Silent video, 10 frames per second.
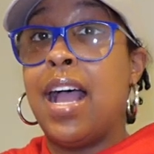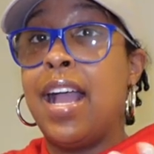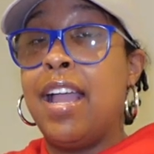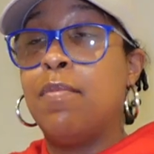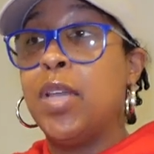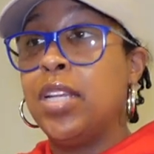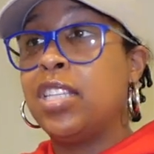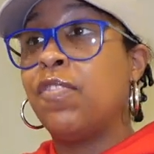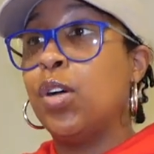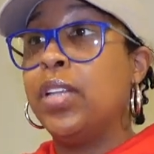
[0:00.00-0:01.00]
I have been
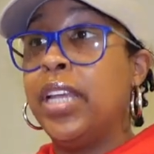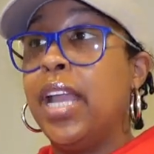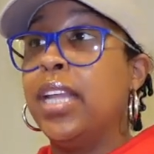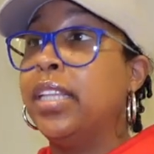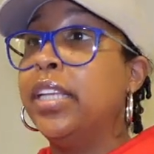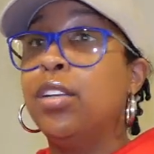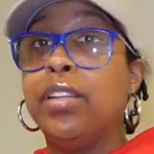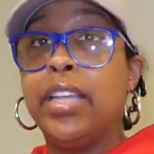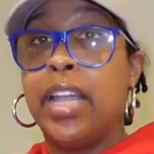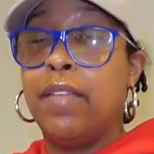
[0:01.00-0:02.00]
exfoliating
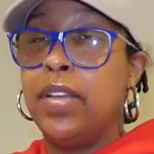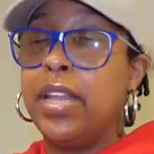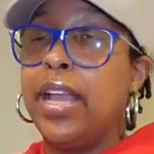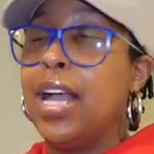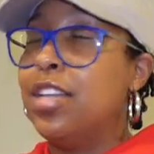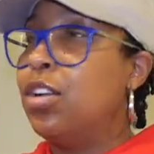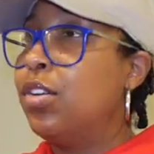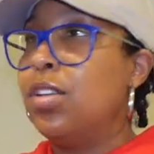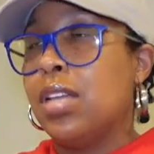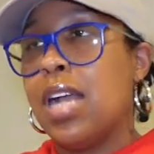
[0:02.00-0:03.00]
literally every day. I know
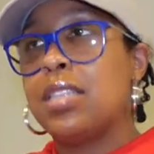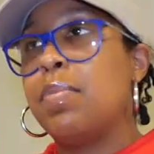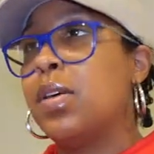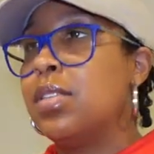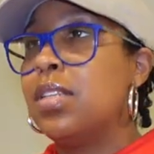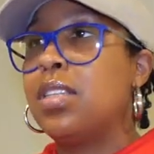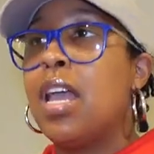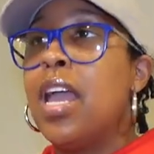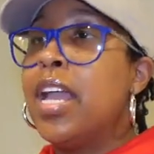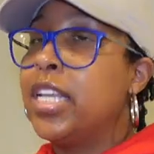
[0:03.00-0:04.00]
you're not supposed to
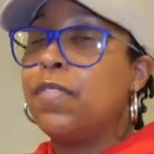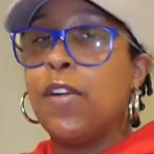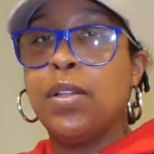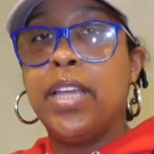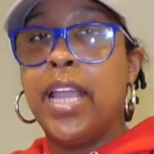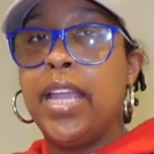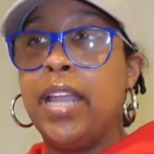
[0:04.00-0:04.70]
exfoliate